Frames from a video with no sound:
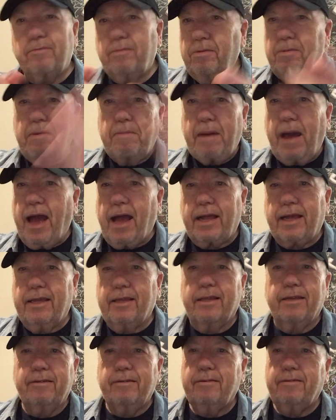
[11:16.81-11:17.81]
We'll be back.
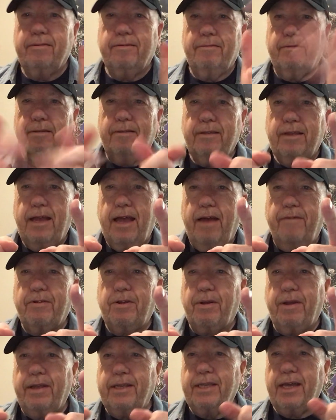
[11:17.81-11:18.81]
Have a
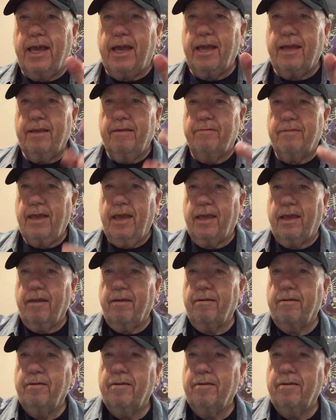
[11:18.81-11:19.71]
great day. Thank you.